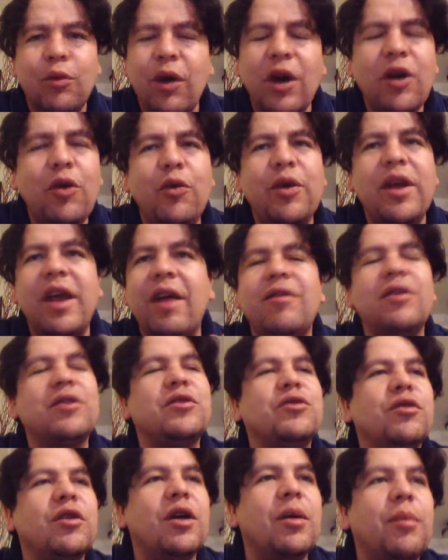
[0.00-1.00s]
don't we ever
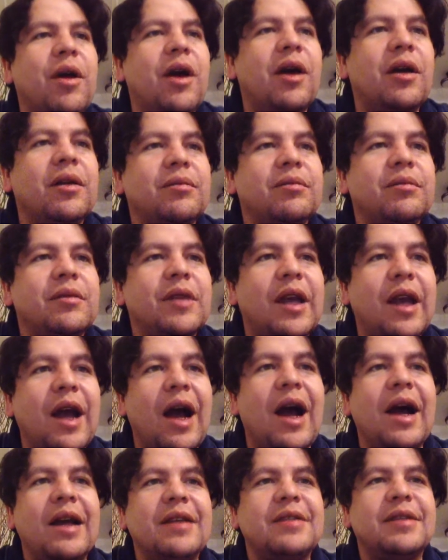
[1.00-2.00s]
talk about
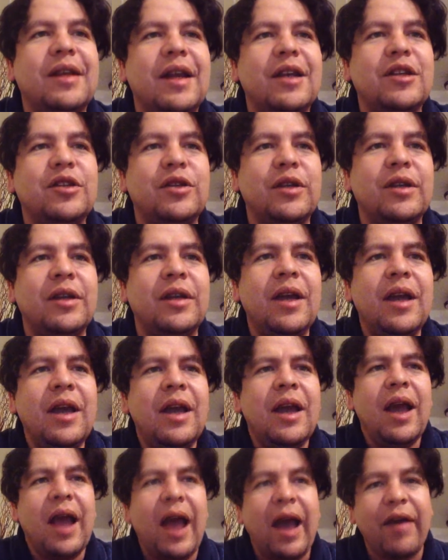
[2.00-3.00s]
guys that actually
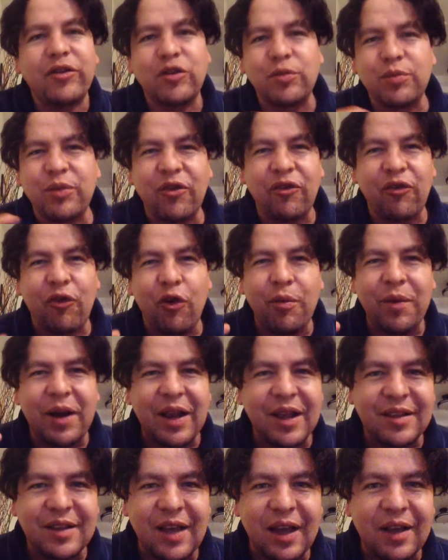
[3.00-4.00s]
have to perform an
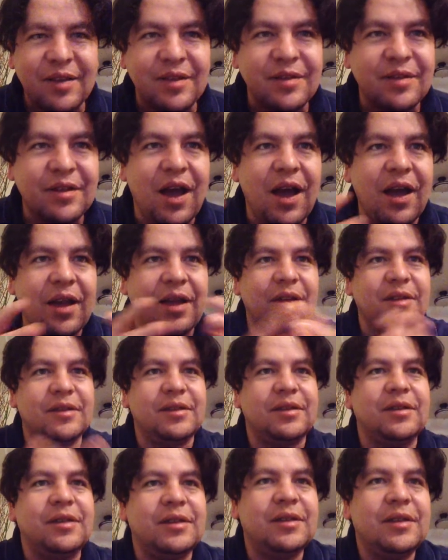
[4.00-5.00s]
exact
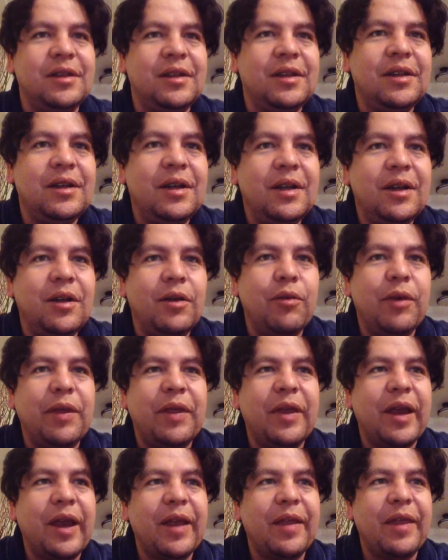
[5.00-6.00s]
science when
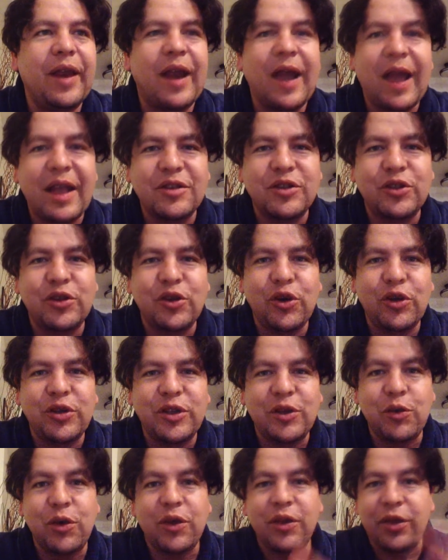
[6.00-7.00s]
they get their hands
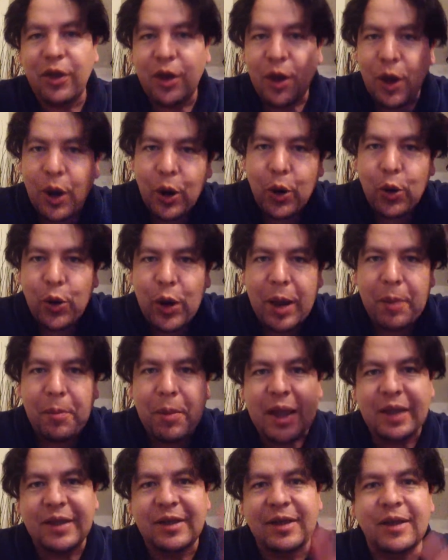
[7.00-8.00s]
dirty with the grey
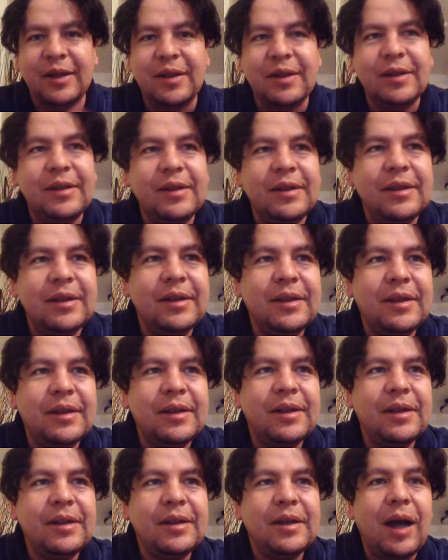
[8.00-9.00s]
matter?
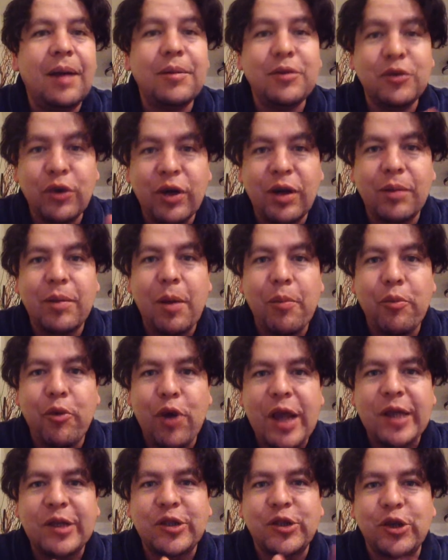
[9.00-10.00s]
I'm talking about
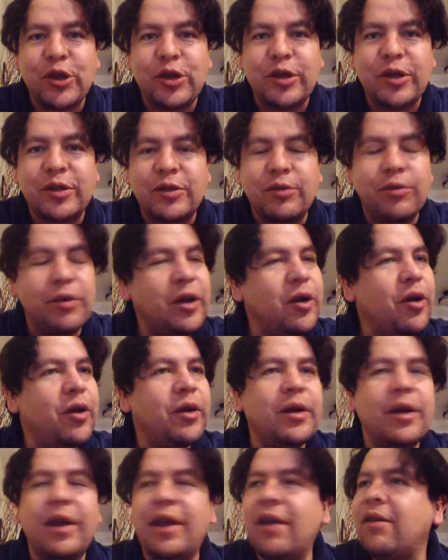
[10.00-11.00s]
brain surgeons. We
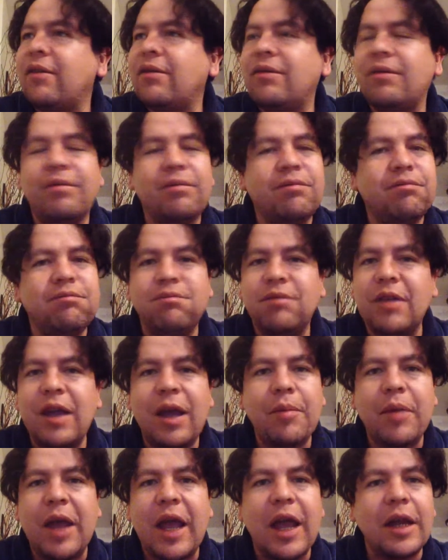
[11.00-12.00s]
don't give
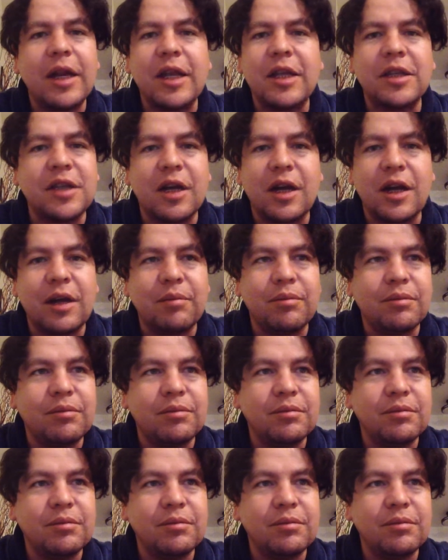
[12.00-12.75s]
them any time.